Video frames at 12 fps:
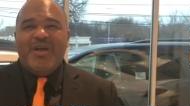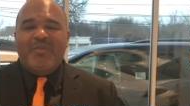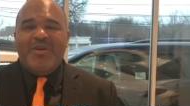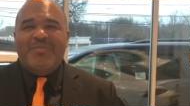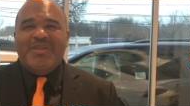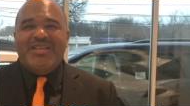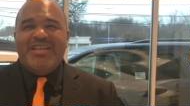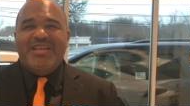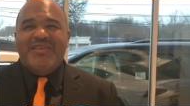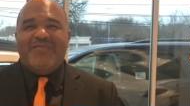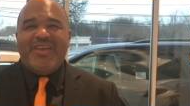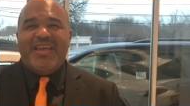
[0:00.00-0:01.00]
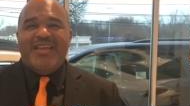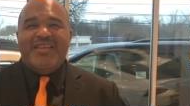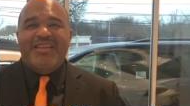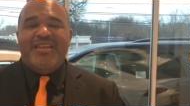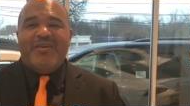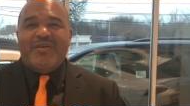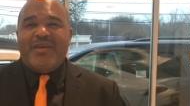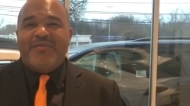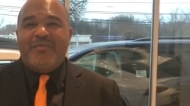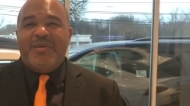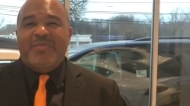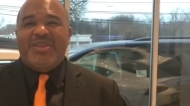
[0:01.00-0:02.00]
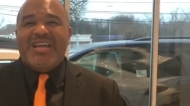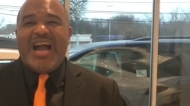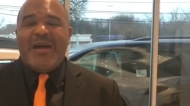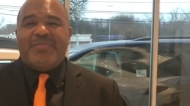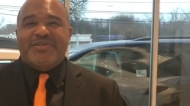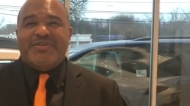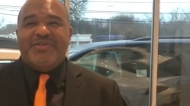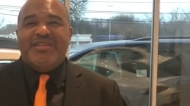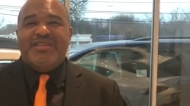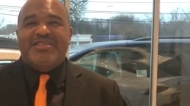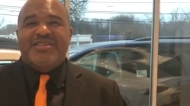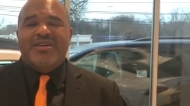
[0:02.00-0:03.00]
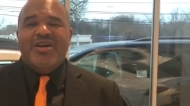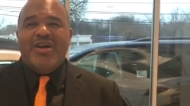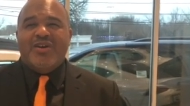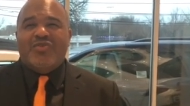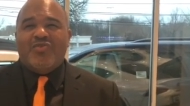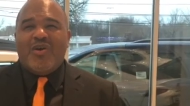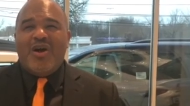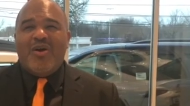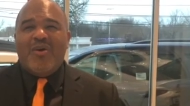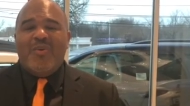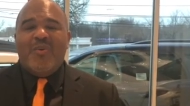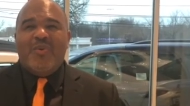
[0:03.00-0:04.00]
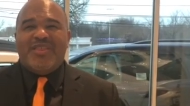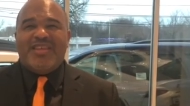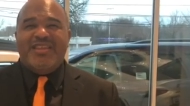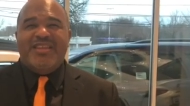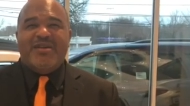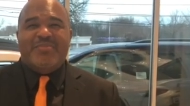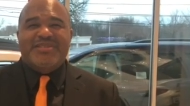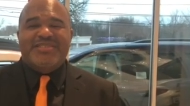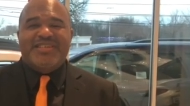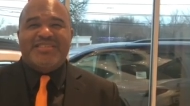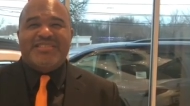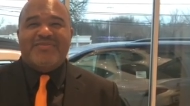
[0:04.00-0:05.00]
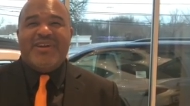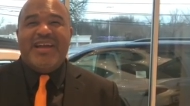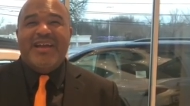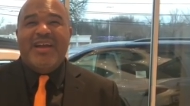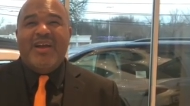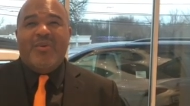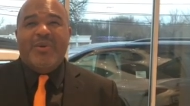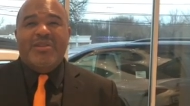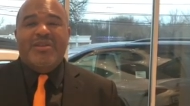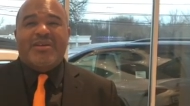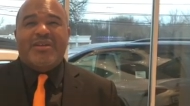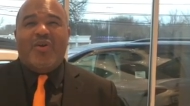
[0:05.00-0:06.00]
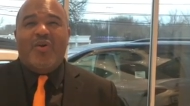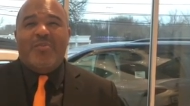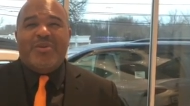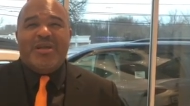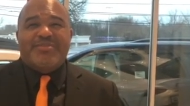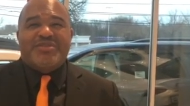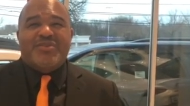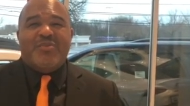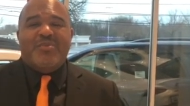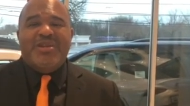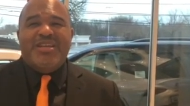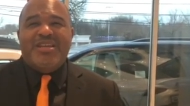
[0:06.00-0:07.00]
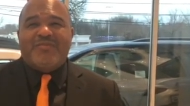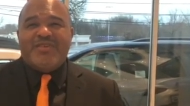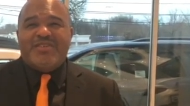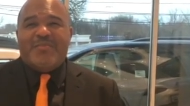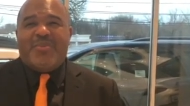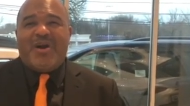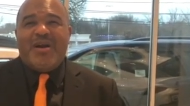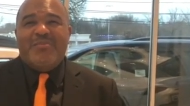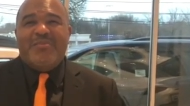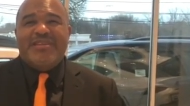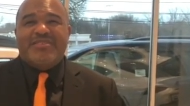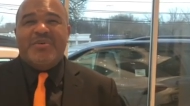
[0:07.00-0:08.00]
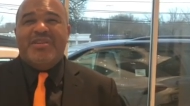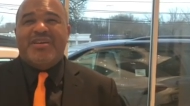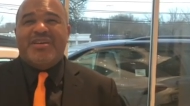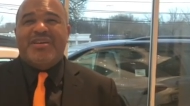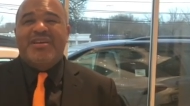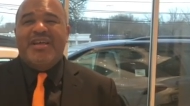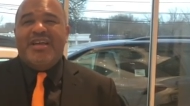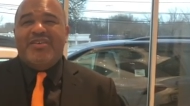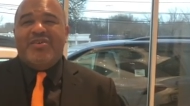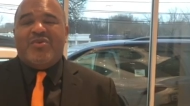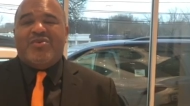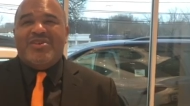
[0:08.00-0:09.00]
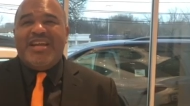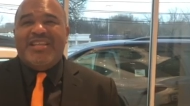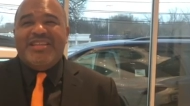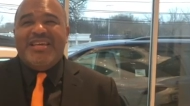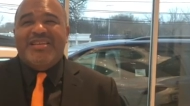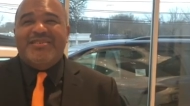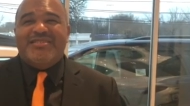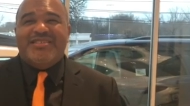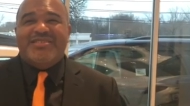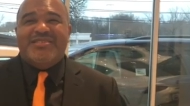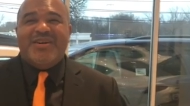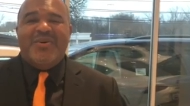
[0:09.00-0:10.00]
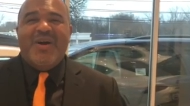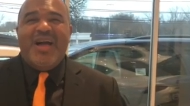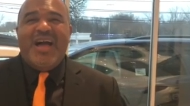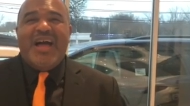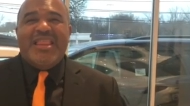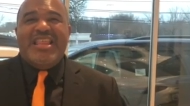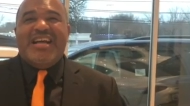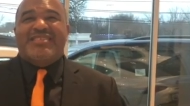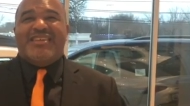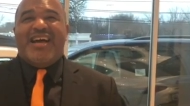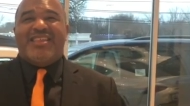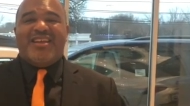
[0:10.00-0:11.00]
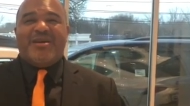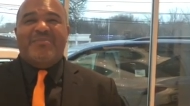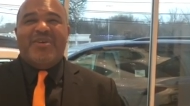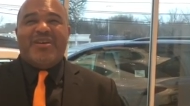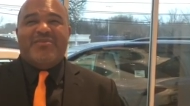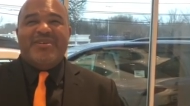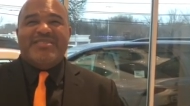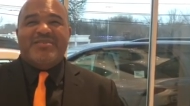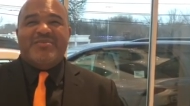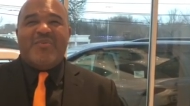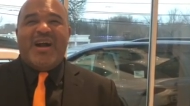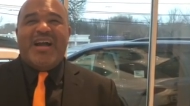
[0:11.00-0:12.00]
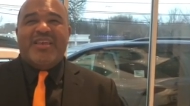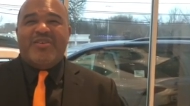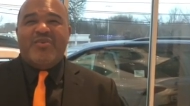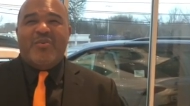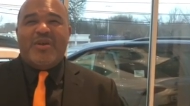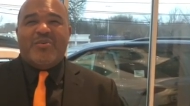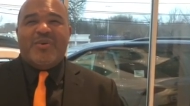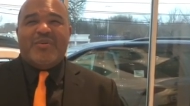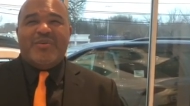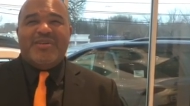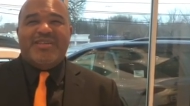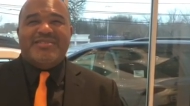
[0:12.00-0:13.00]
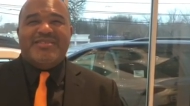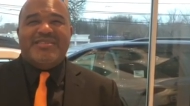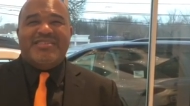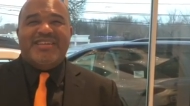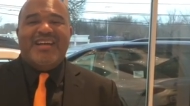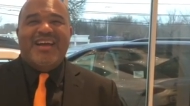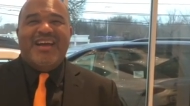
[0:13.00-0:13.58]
We believe in, you know, giving people the opportunity to grow within their position, right? We're looking to open up so many different departments. We're looking to, you know, create leaders. And so that's, I think, a big reason why you want to work with Dealer Synergy